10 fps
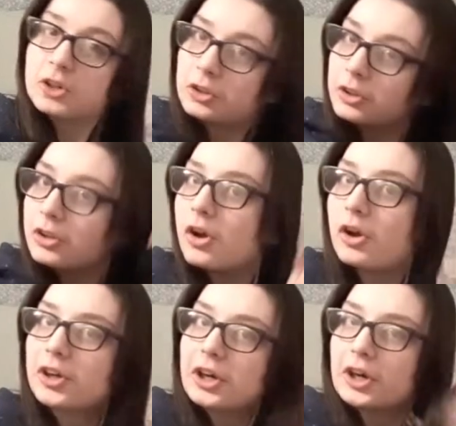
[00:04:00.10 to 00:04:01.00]

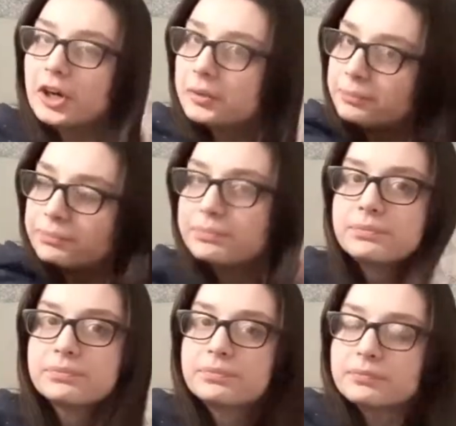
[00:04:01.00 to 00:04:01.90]
longer
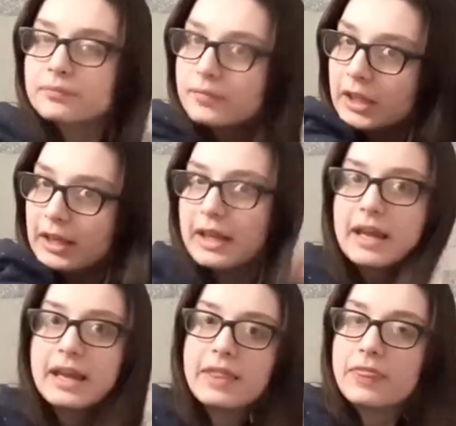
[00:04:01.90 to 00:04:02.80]

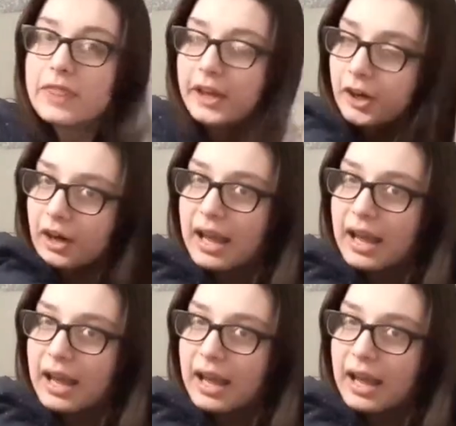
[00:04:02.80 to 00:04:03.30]
and thicker,